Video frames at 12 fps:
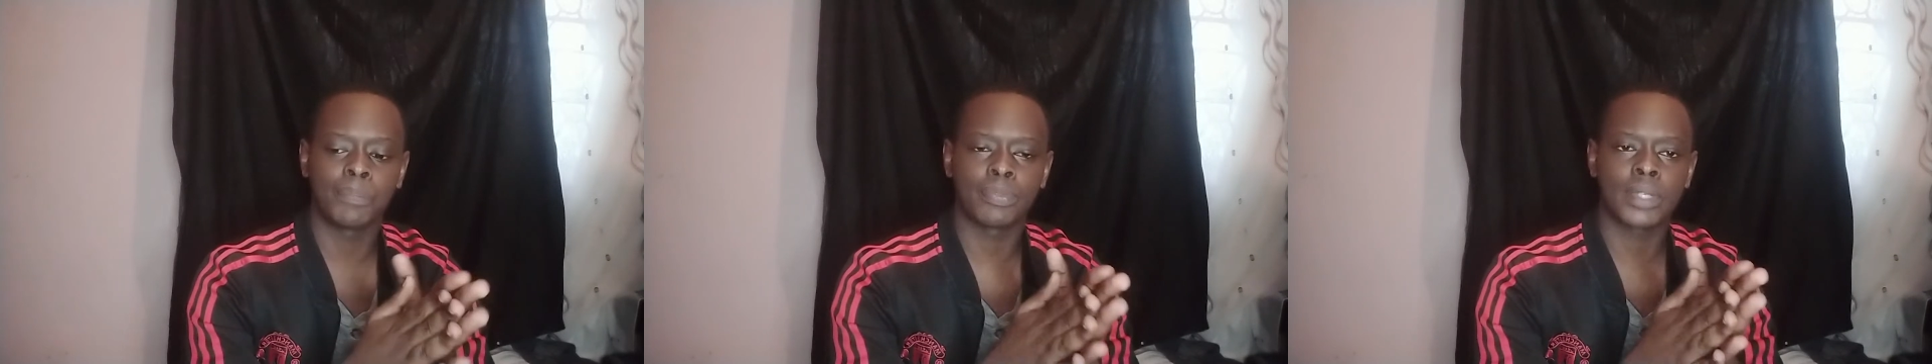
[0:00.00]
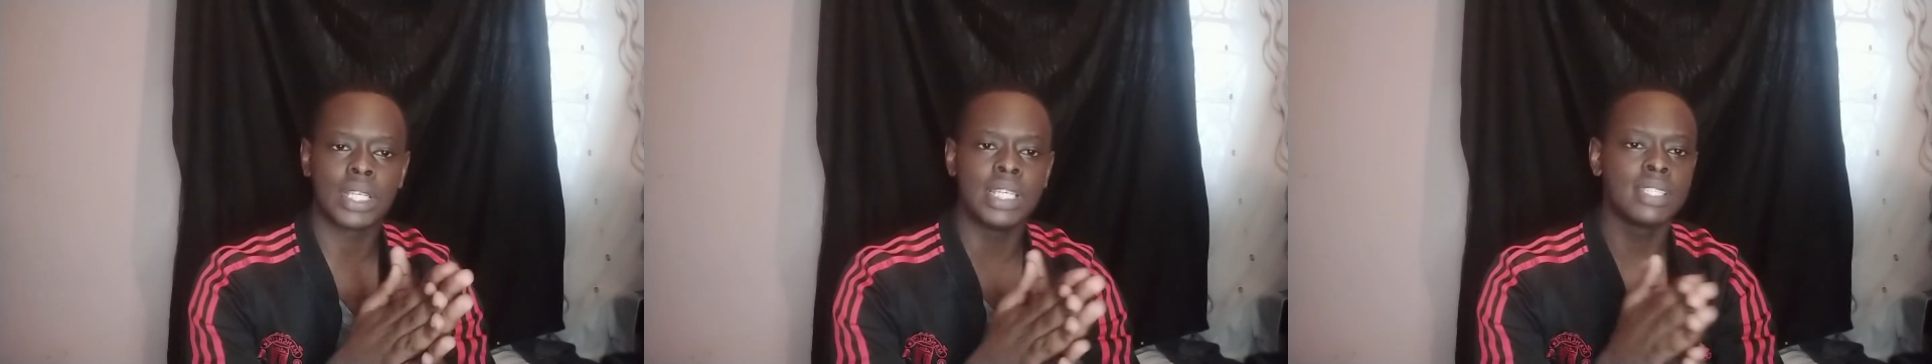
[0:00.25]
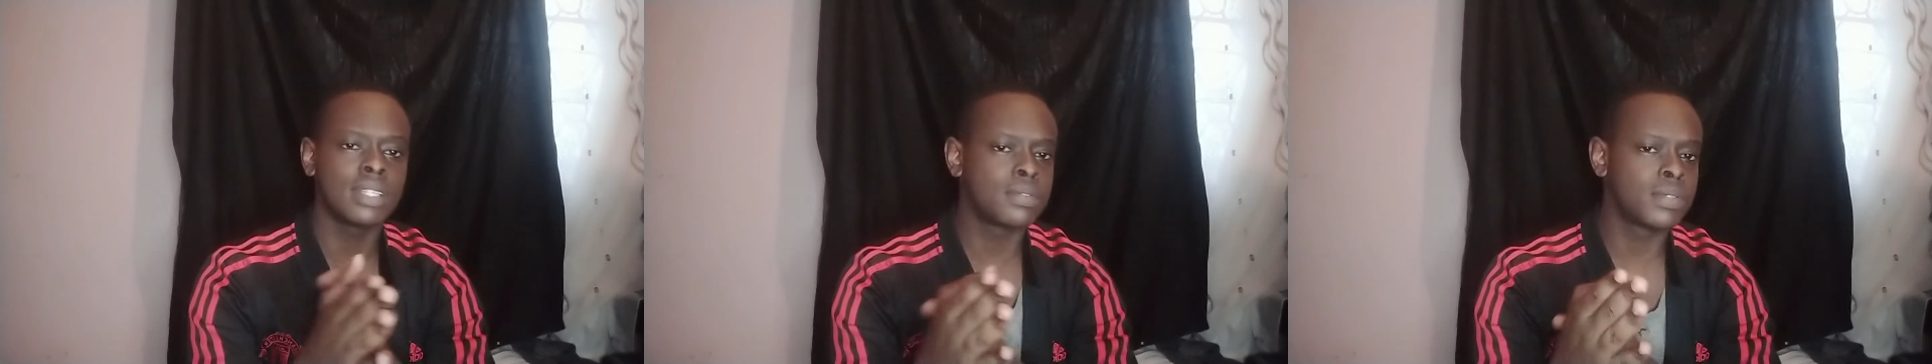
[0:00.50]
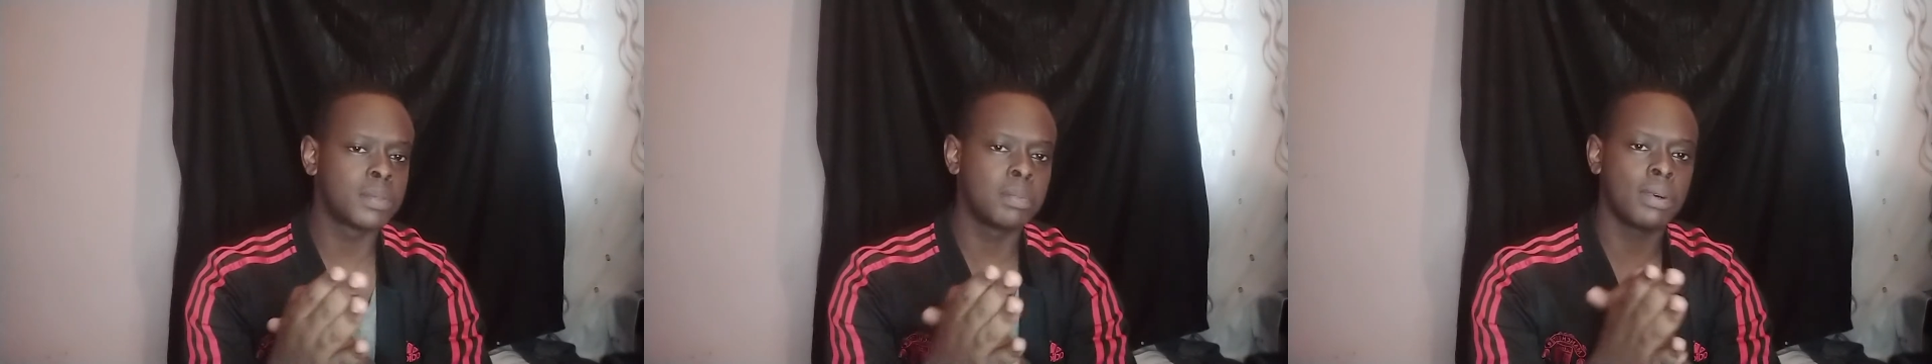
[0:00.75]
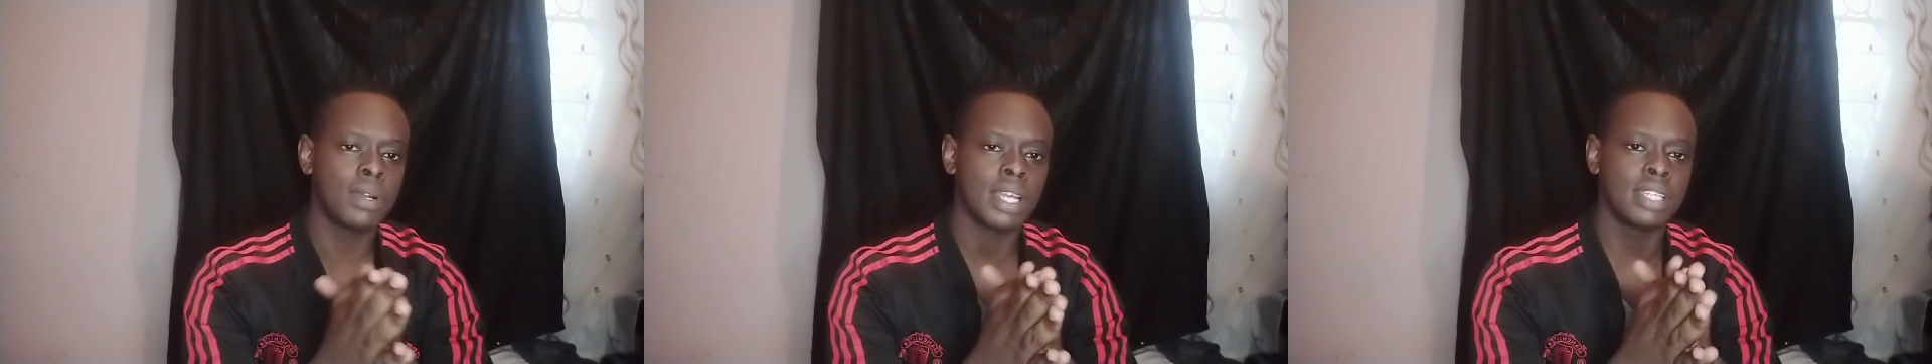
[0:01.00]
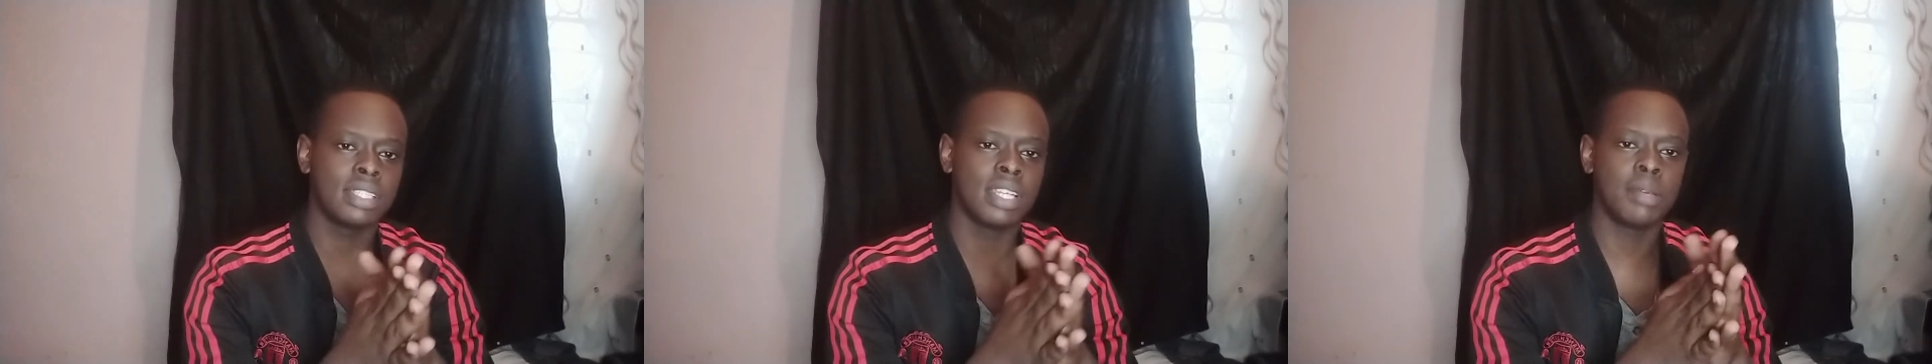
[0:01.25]
he's a footballer.
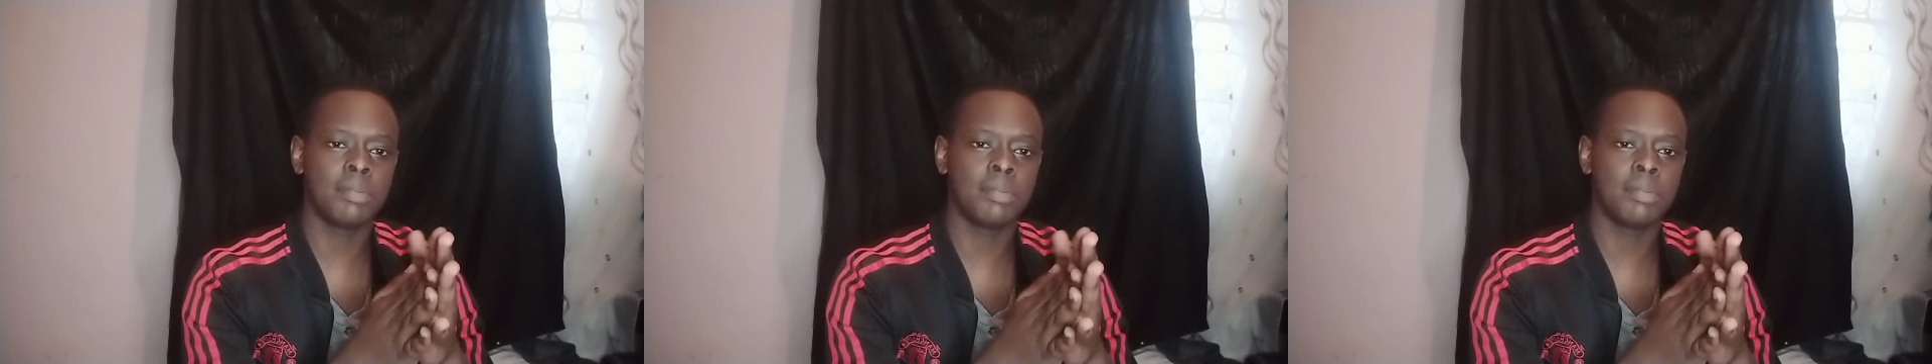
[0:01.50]
His name